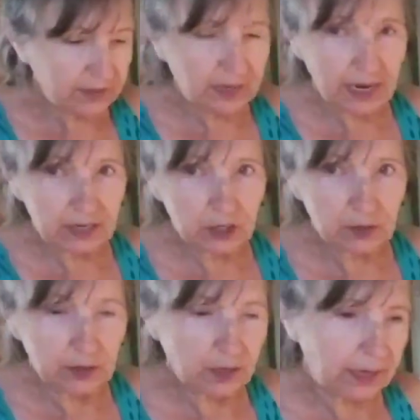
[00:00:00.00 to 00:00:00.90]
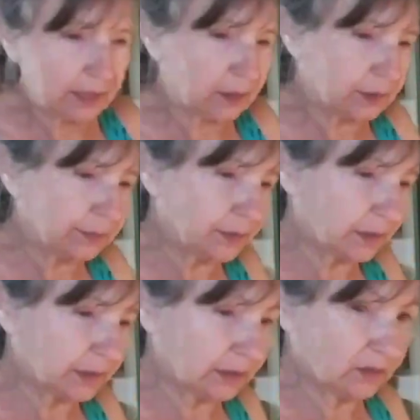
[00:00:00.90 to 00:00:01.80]
the kale to
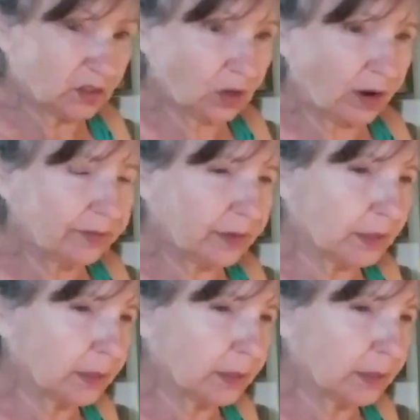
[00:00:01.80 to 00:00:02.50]
soften it up.